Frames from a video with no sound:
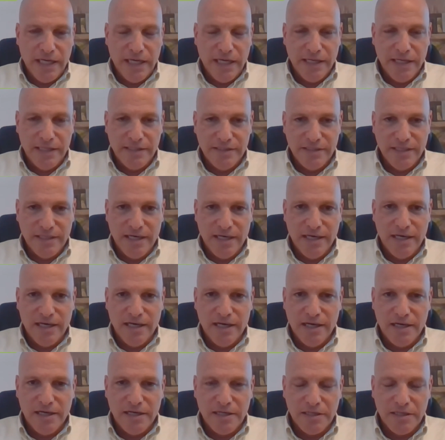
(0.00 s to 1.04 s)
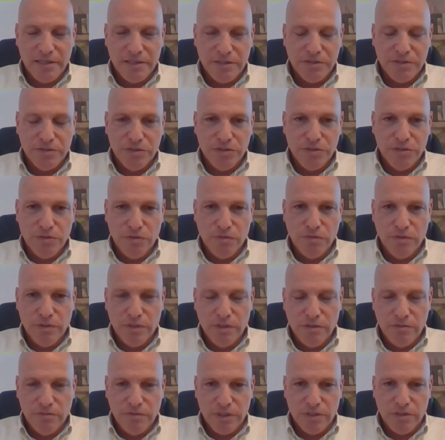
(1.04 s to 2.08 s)
and uh,
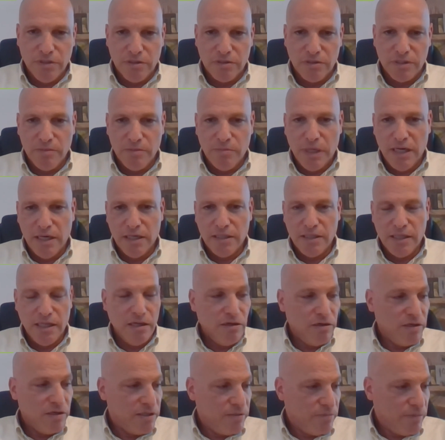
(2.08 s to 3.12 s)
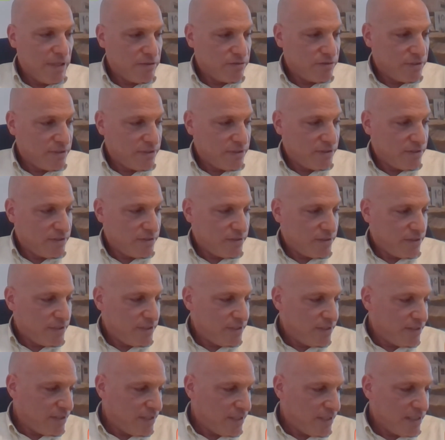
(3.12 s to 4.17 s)
we talked about a lot about it
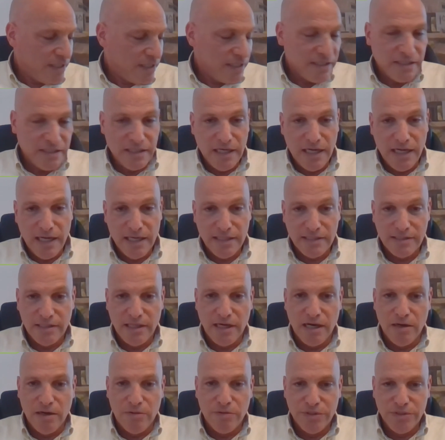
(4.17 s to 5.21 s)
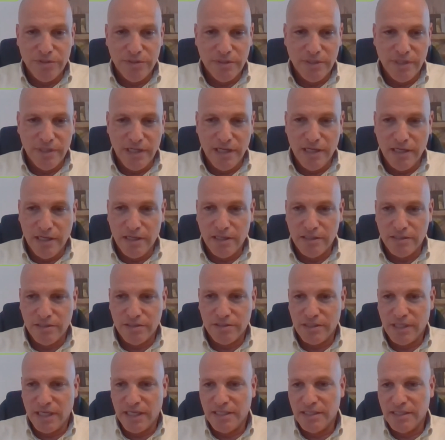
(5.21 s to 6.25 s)
in the in the last hour, uh,
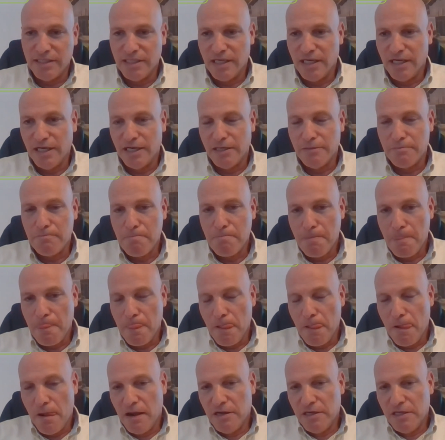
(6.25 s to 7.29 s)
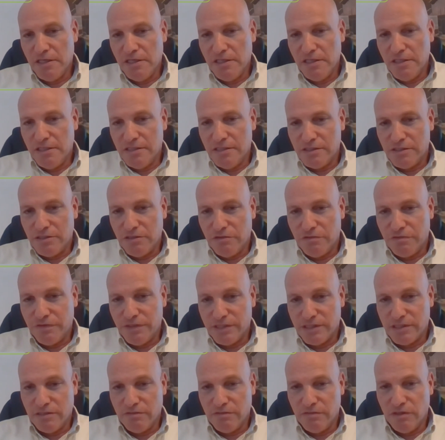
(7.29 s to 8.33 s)
and uh, so
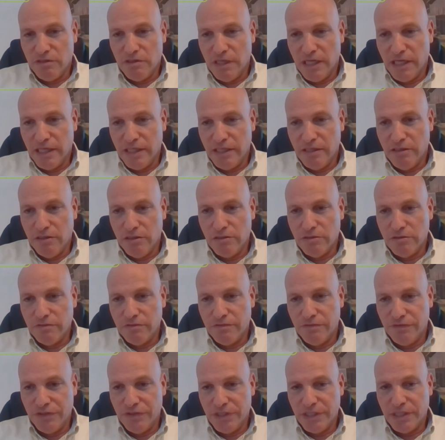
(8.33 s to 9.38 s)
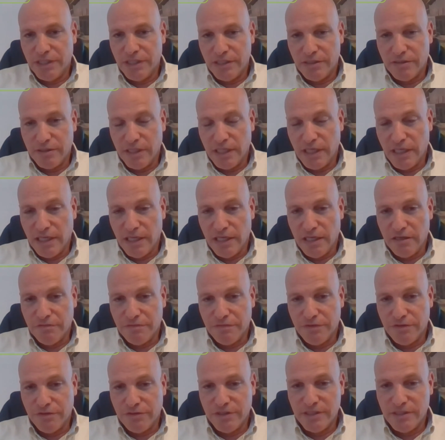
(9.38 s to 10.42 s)
first of all, I owe Vic uh,
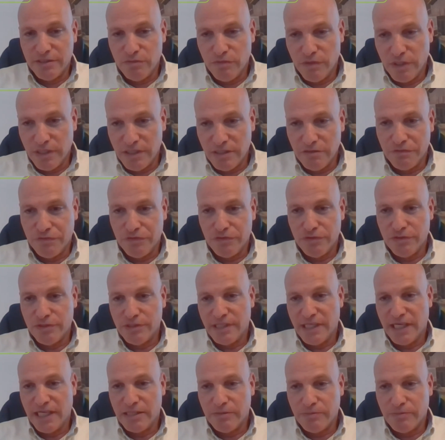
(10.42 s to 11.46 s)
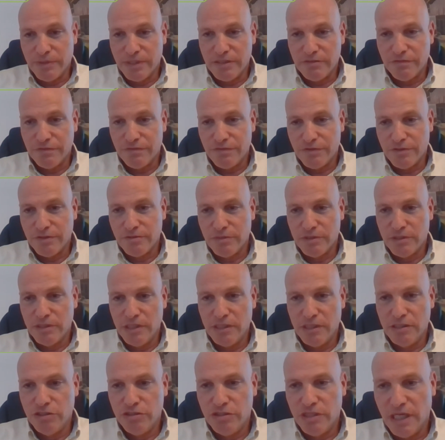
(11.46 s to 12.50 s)
for his wonderful statement from
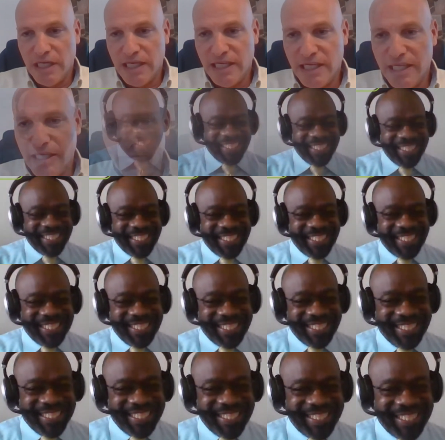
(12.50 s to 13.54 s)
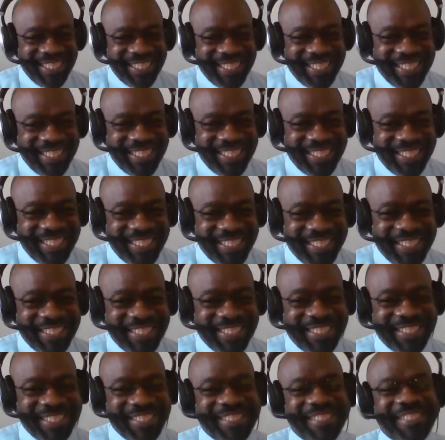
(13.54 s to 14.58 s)
digital immigrant to digital
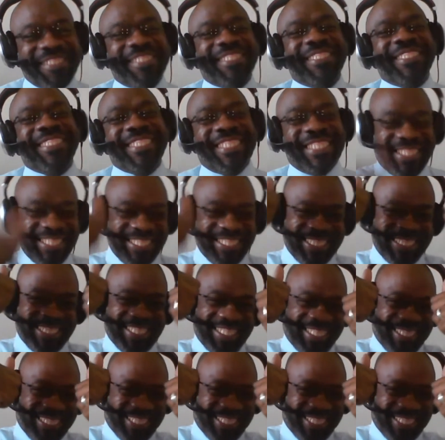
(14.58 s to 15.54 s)
natives. I